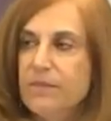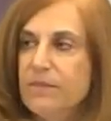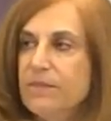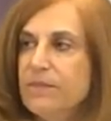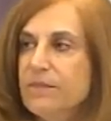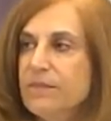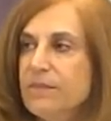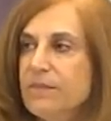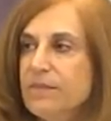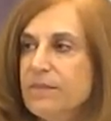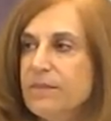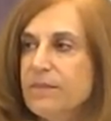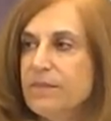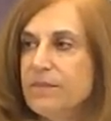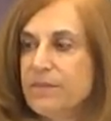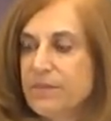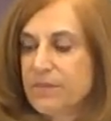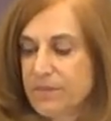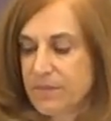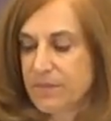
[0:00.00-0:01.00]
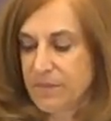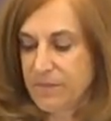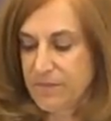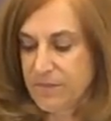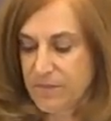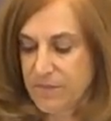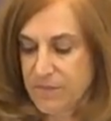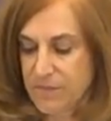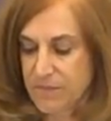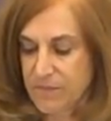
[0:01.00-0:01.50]

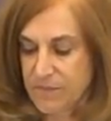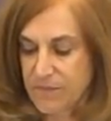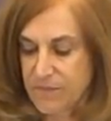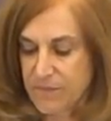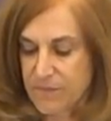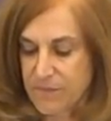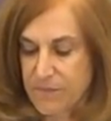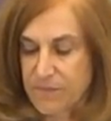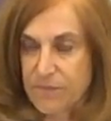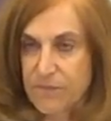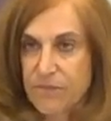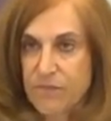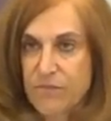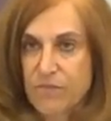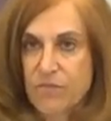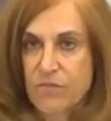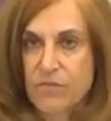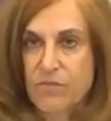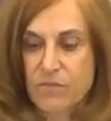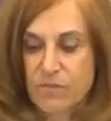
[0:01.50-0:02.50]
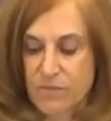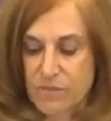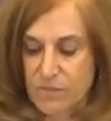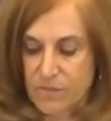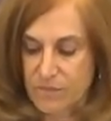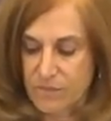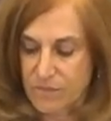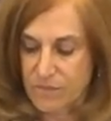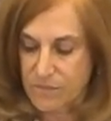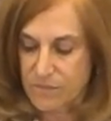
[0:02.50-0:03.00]

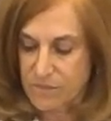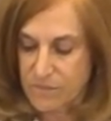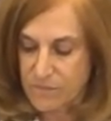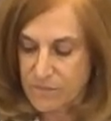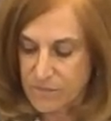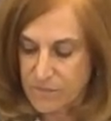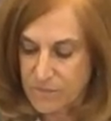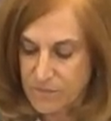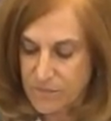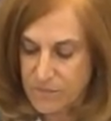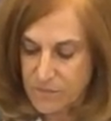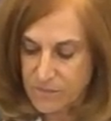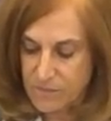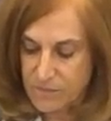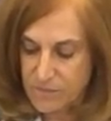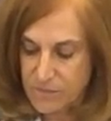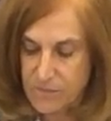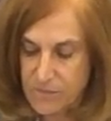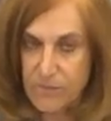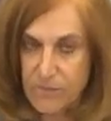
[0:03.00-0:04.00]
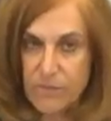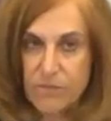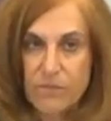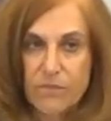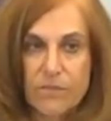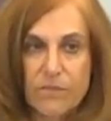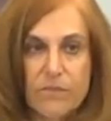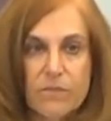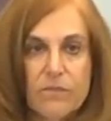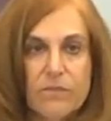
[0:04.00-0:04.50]

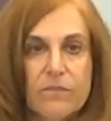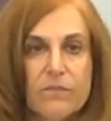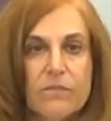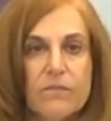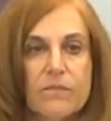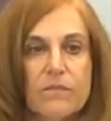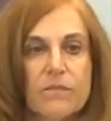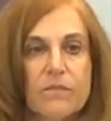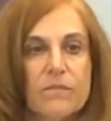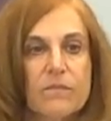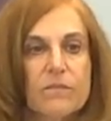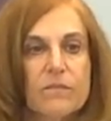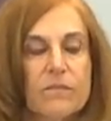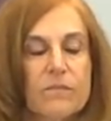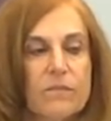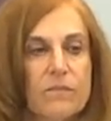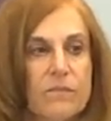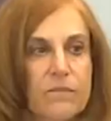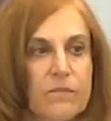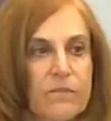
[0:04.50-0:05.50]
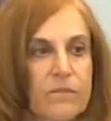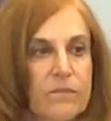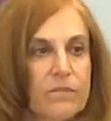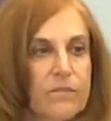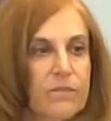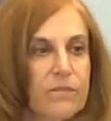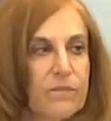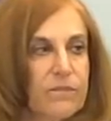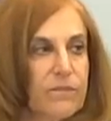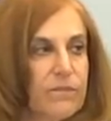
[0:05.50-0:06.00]

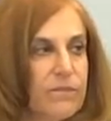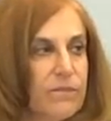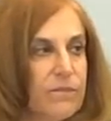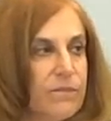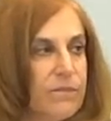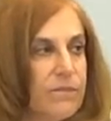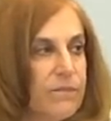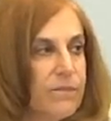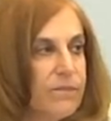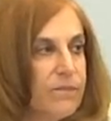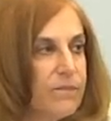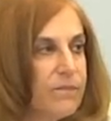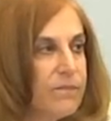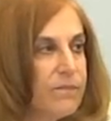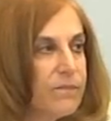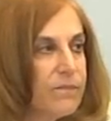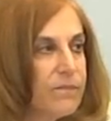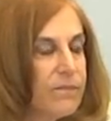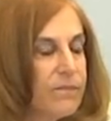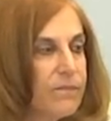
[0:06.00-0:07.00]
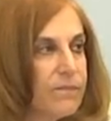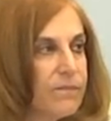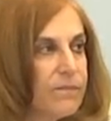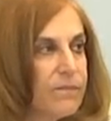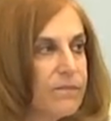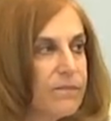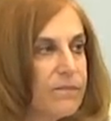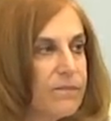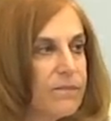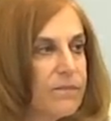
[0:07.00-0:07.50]
(not speaking)